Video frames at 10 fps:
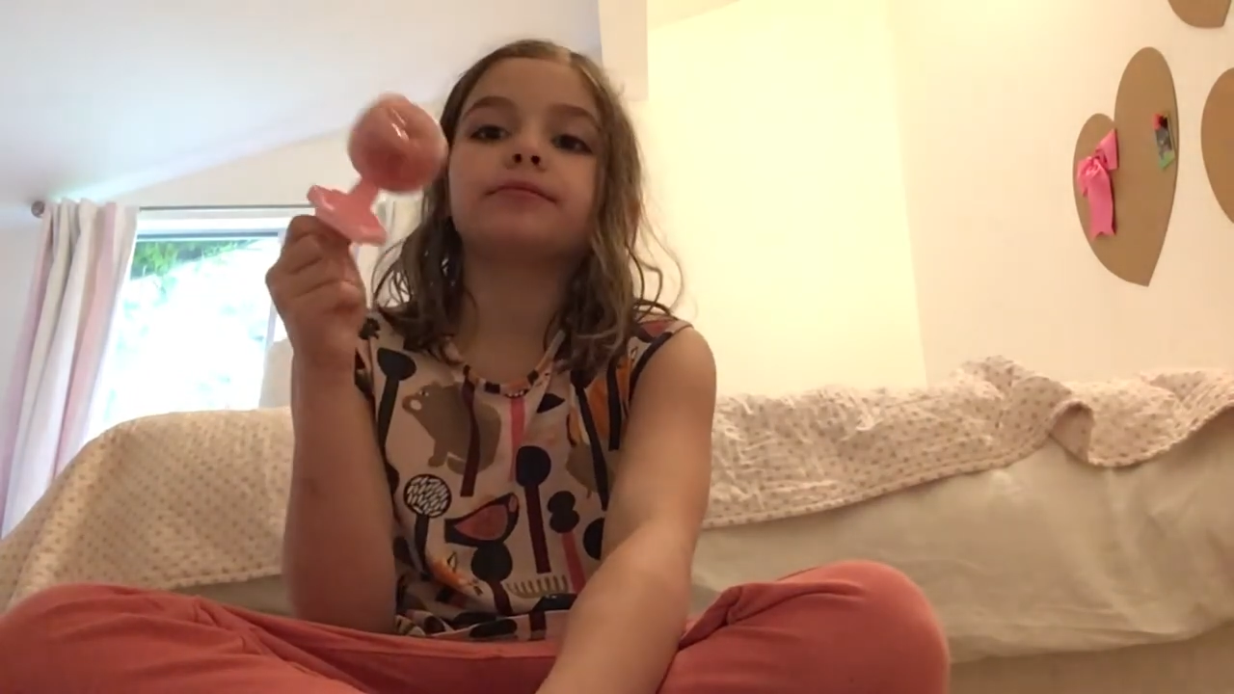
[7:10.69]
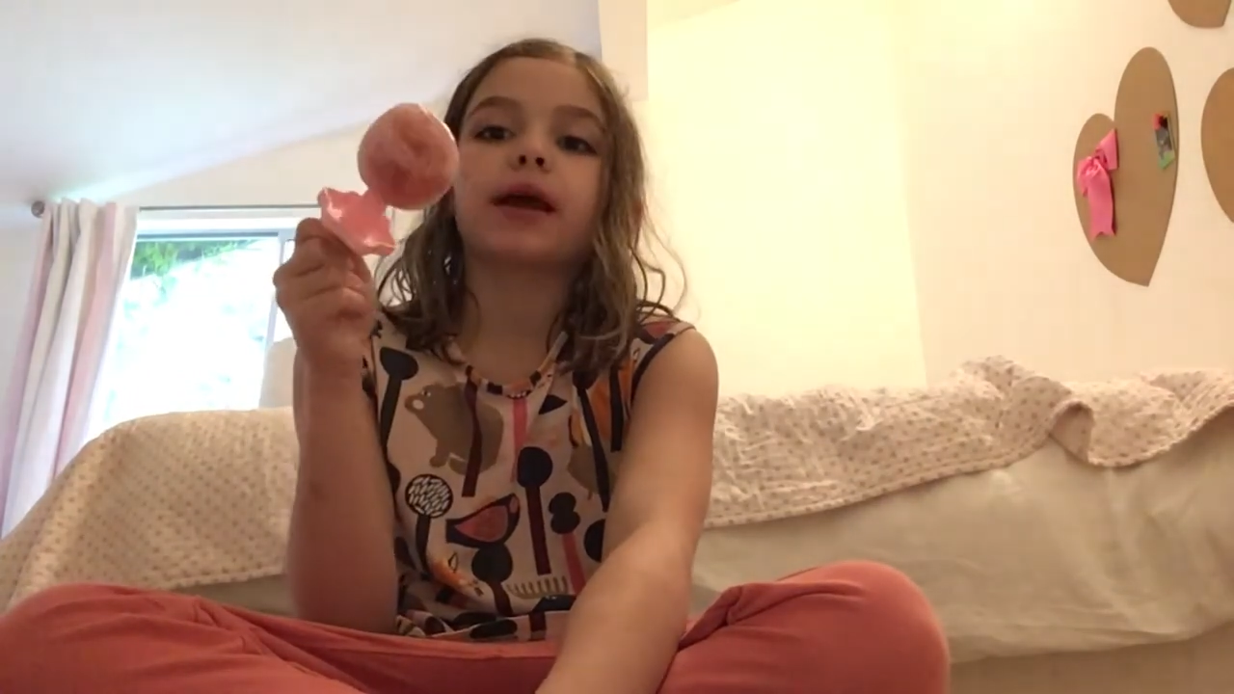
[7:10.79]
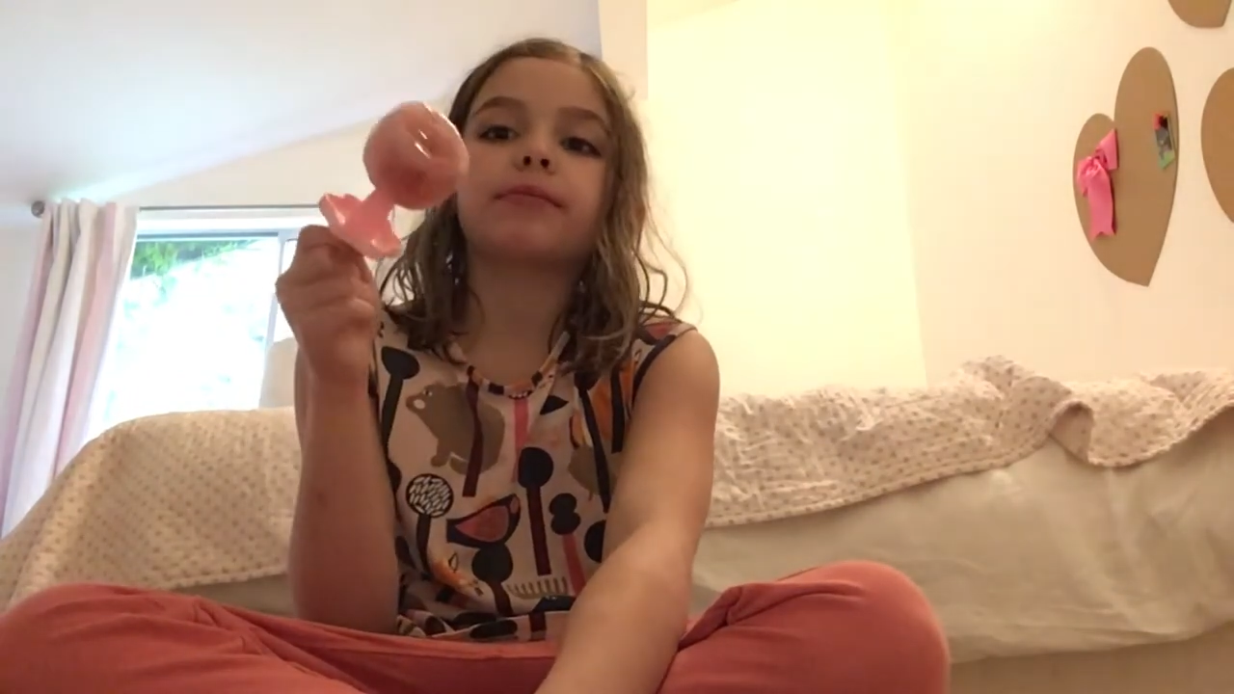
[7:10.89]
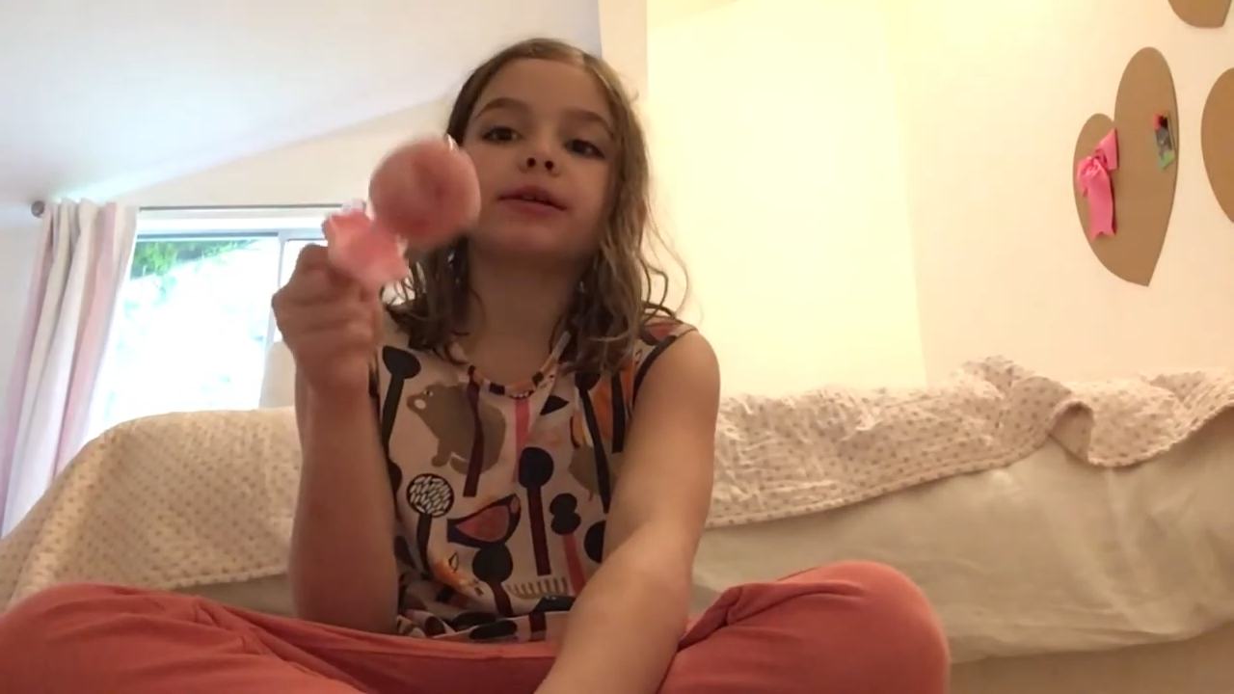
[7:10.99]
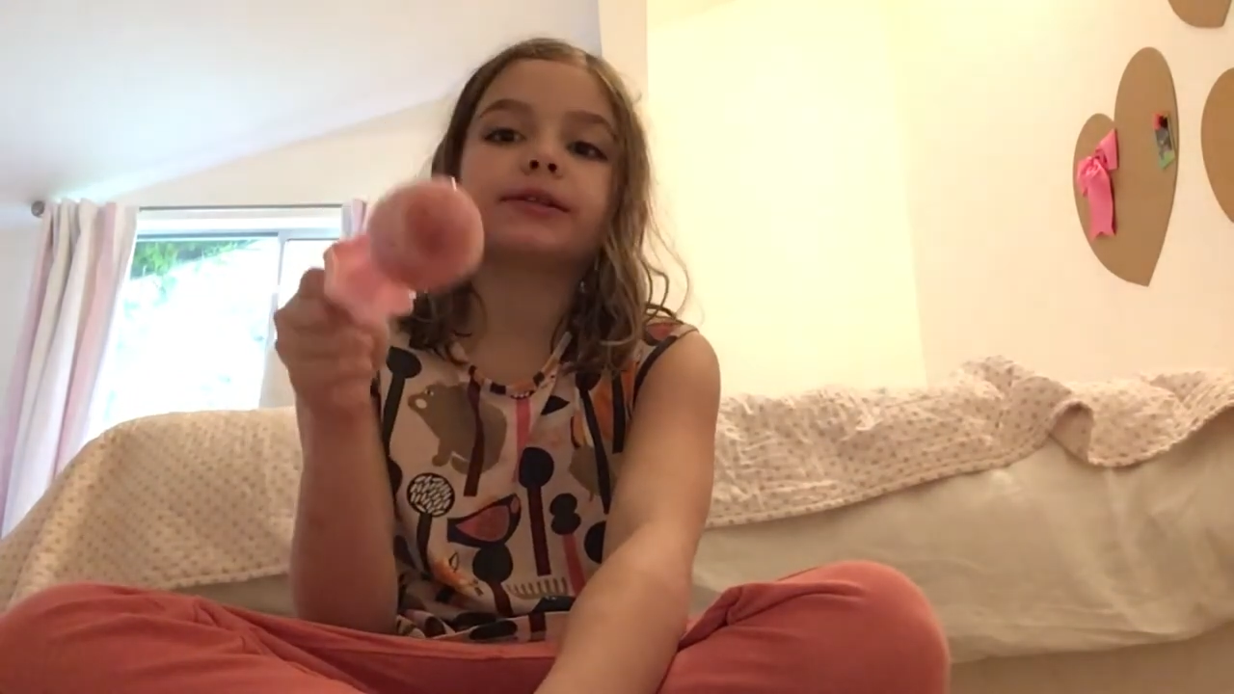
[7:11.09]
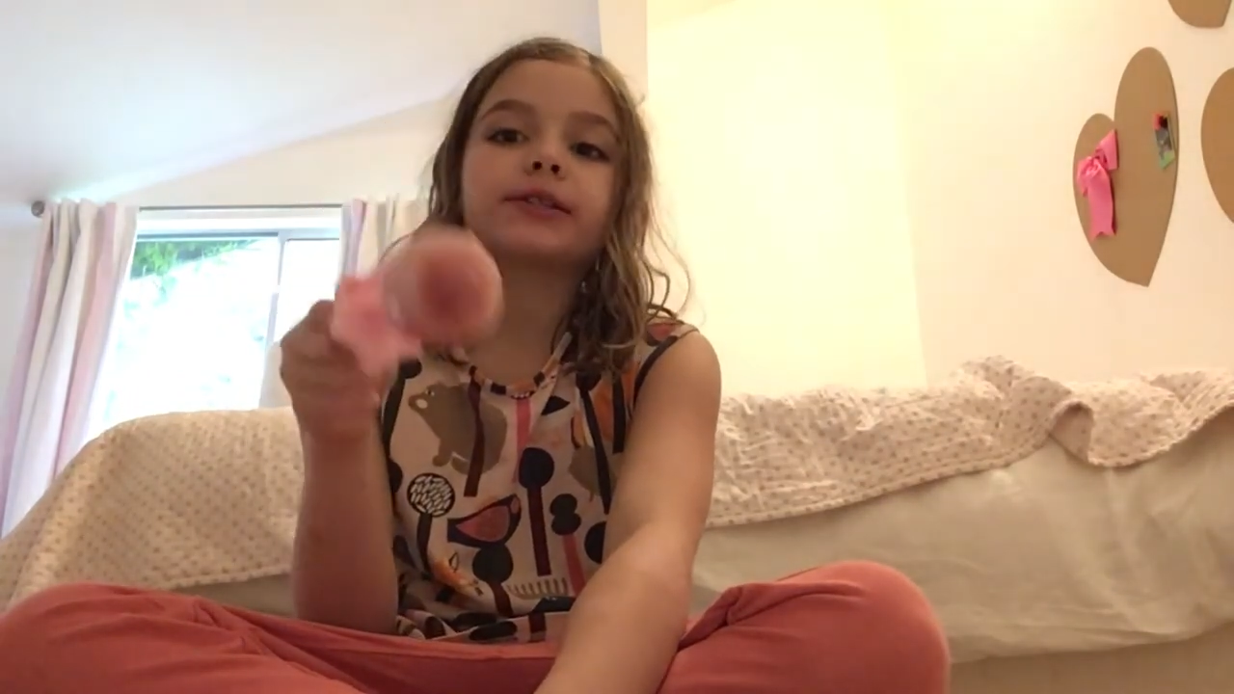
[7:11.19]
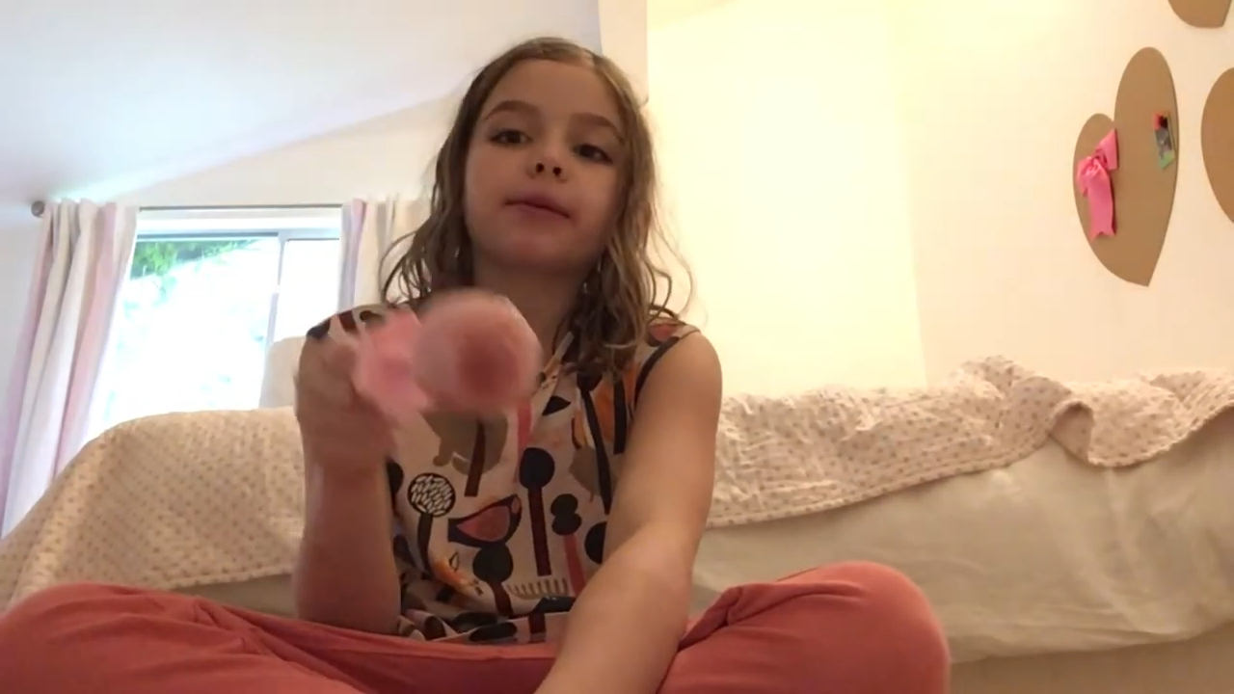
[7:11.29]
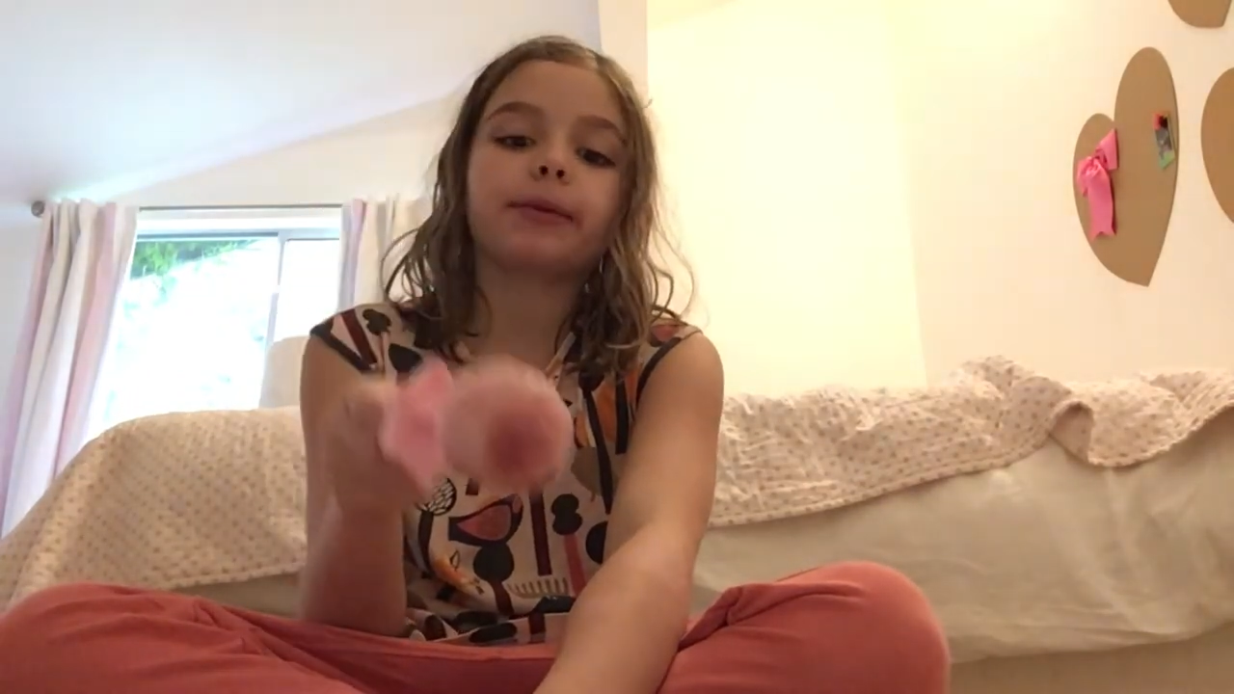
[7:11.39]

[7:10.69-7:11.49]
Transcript: I'm gonna stop